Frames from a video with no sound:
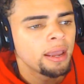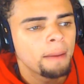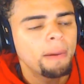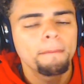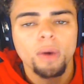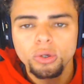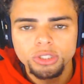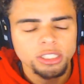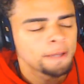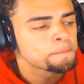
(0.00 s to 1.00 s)
But
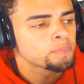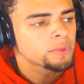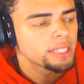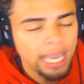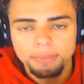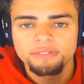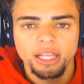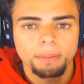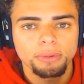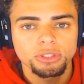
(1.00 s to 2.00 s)
most game
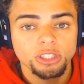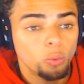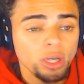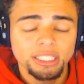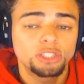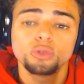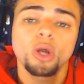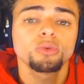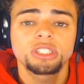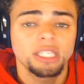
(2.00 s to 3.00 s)
developers, the ones that you
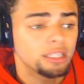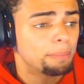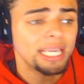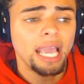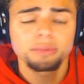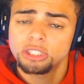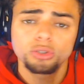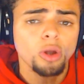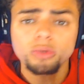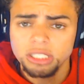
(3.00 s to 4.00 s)
don't see, the big games that you
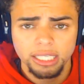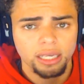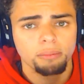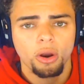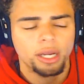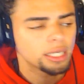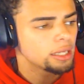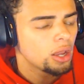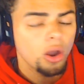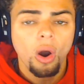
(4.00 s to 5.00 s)
don't see get marketed,
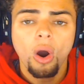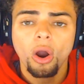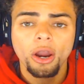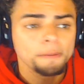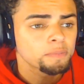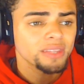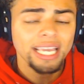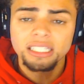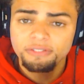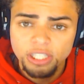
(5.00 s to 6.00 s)
are
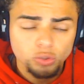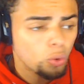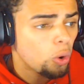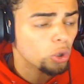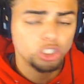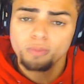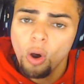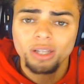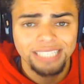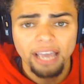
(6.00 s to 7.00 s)
individual or
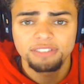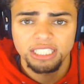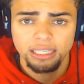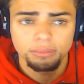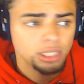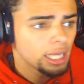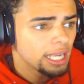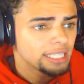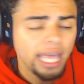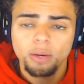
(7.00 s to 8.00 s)
small dev teams
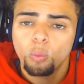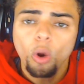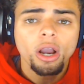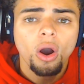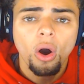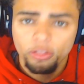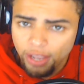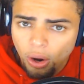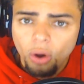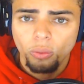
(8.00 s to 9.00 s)
that work on
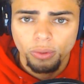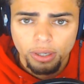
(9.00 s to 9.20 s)
their own.